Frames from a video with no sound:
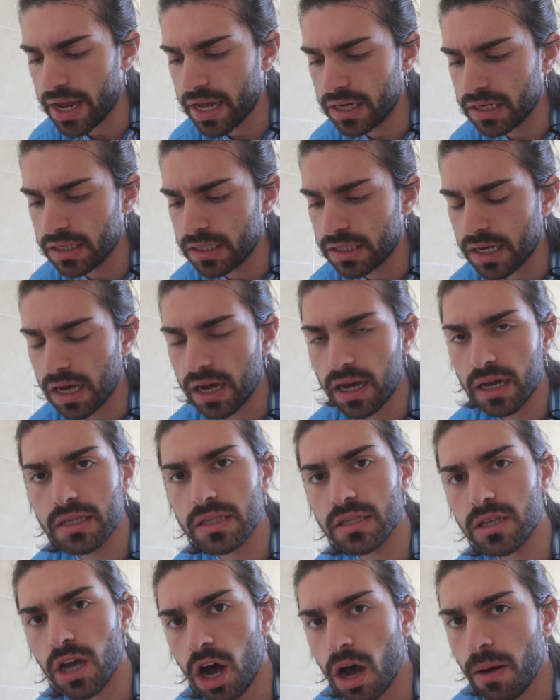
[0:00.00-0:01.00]
because it is highly
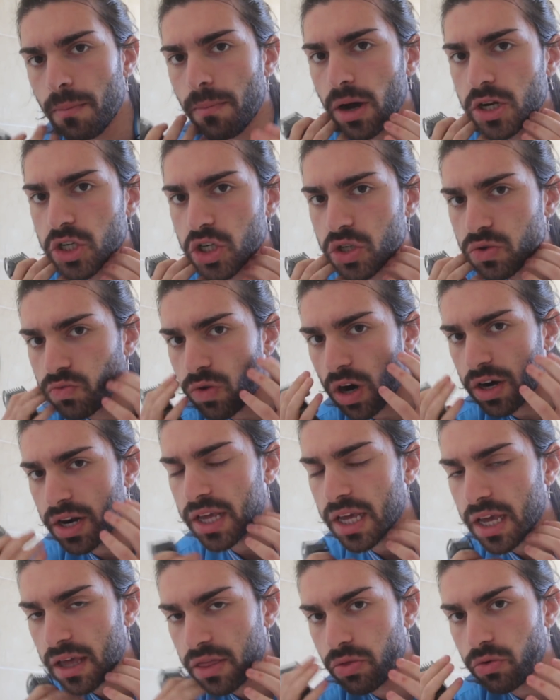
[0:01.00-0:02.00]
requested, I thought I would
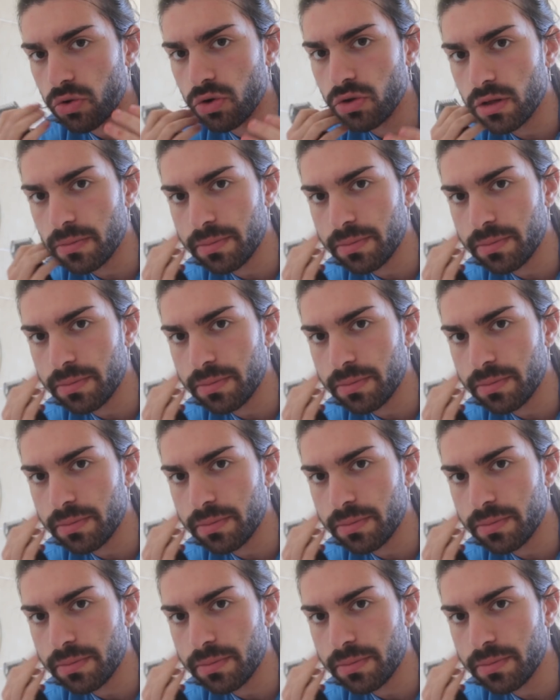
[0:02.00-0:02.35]
take you through my